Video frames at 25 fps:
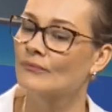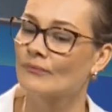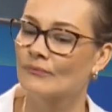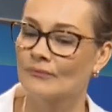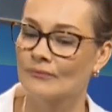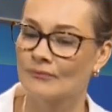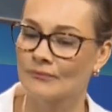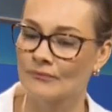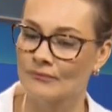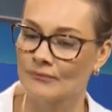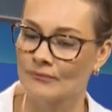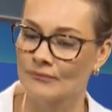
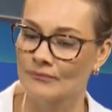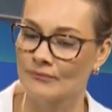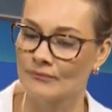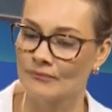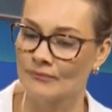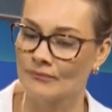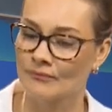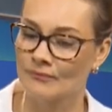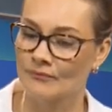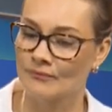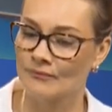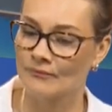
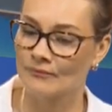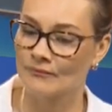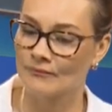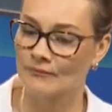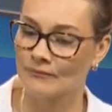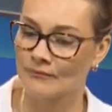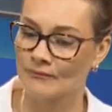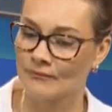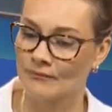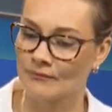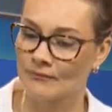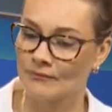
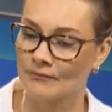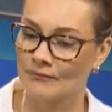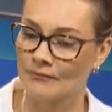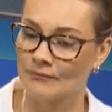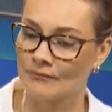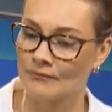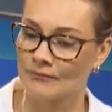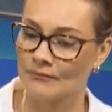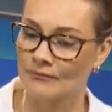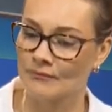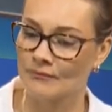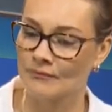
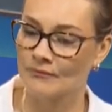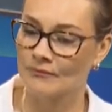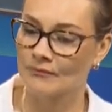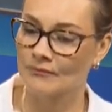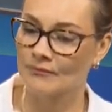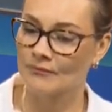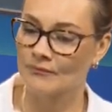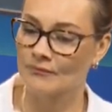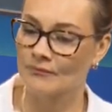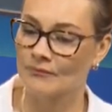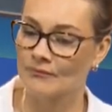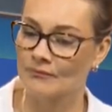
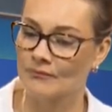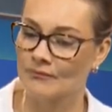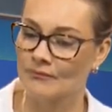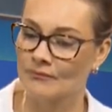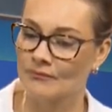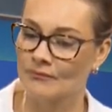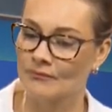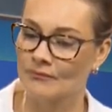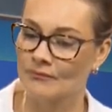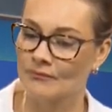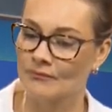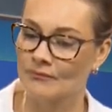
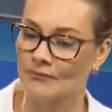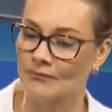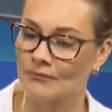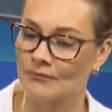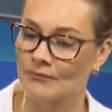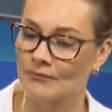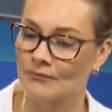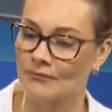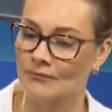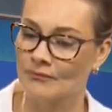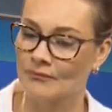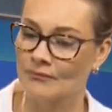
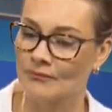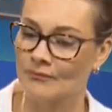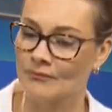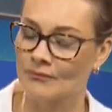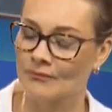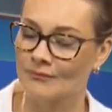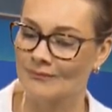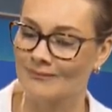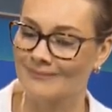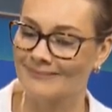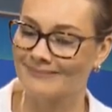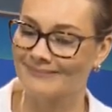
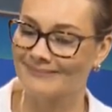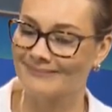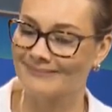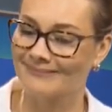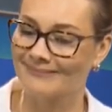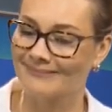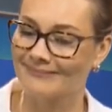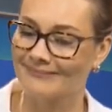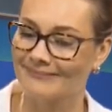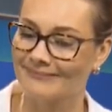The person shown says nothing.